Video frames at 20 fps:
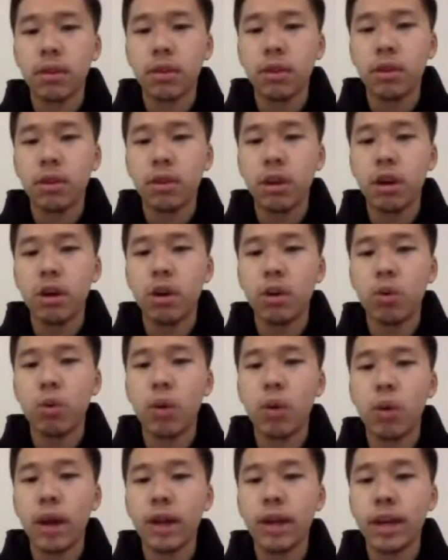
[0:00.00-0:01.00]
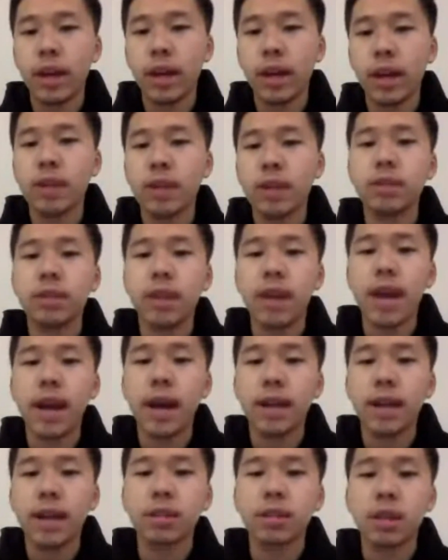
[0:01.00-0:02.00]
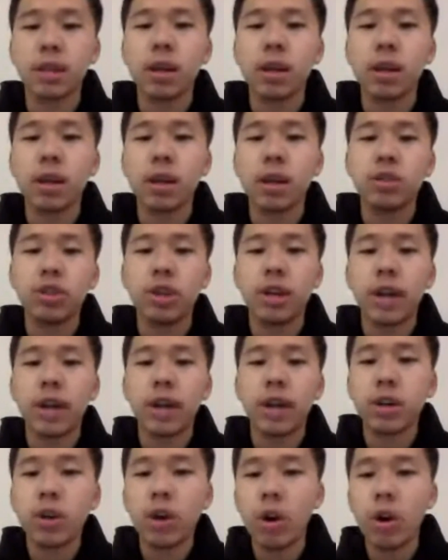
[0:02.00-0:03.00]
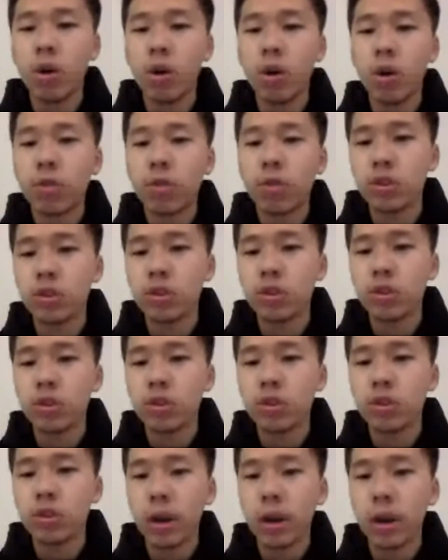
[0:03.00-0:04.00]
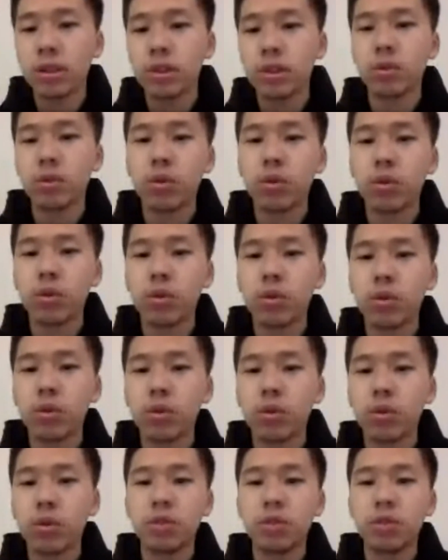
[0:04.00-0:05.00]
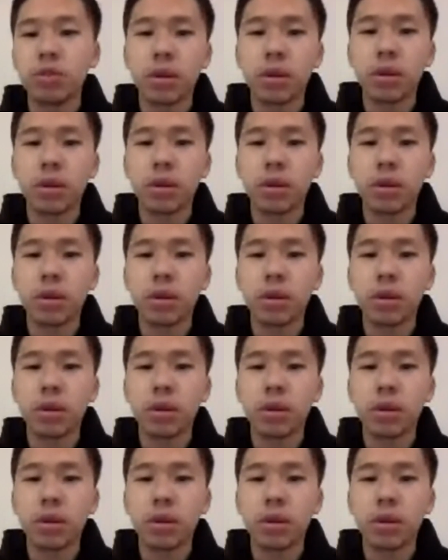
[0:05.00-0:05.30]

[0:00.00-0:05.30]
The Yaz asks, should I go for general products or niche product?